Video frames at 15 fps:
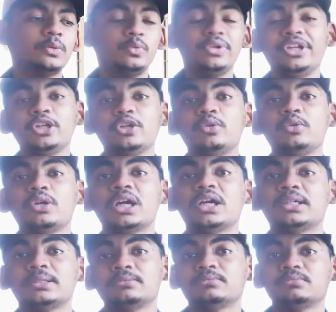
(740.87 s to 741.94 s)
video,
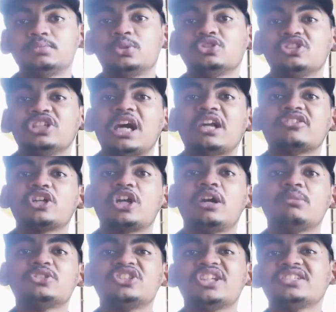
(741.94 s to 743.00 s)
post it down in the
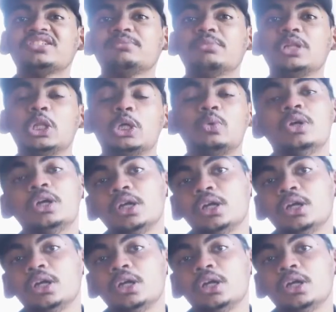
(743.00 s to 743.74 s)
comment section below.